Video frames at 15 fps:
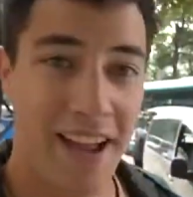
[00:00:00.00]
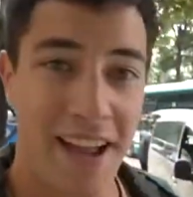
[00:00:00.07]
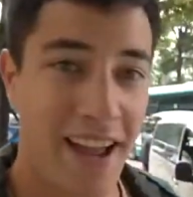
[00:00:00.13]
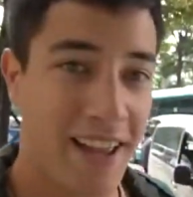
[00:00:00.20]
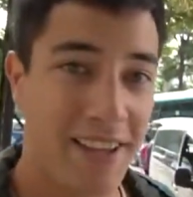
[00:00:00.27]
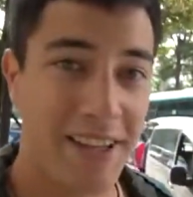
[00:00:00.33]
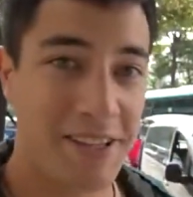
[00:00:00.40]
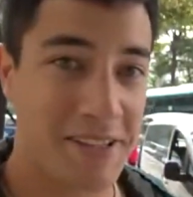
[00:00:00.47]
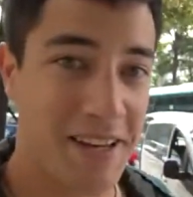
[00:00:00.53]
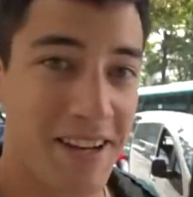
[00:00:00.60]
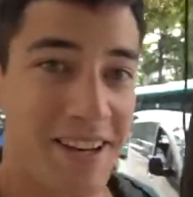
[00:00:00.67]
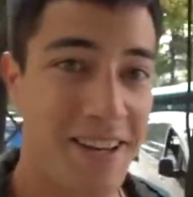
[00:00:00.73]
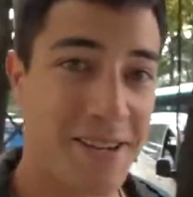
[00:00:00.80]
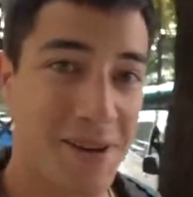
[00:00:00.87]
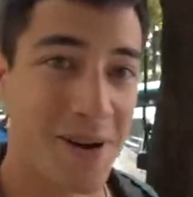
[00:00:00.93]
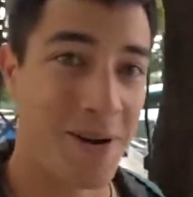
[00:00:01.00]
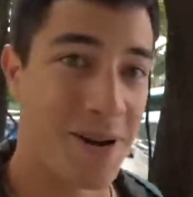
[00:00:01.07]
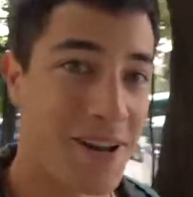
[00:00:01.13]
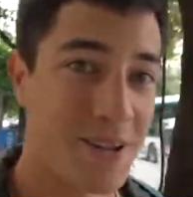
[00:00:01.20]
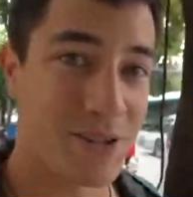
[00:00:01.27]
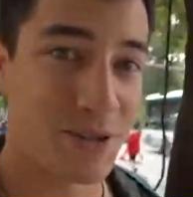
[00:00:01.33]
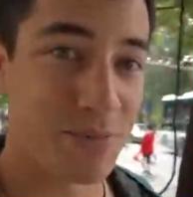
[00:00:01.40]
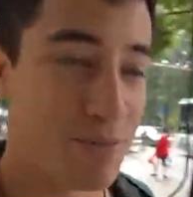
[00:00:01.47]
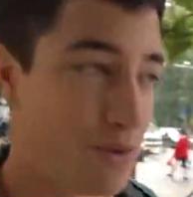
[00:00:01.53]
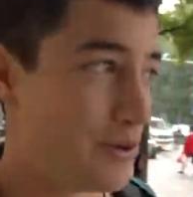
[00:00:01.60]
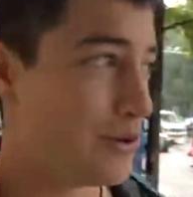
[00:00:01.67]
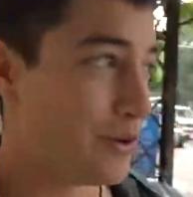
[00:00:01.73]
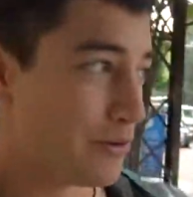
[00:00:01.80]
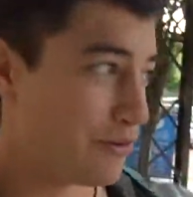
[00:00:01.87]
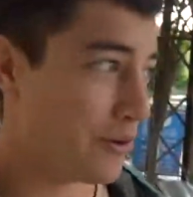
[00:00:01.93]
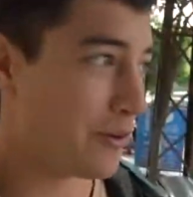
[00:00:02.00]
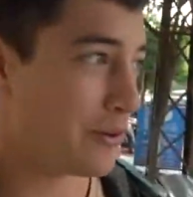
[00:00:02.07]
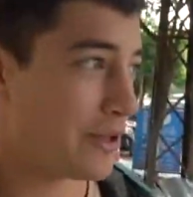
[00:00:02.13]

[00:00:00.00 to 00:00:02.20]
and this city is already just beautiful.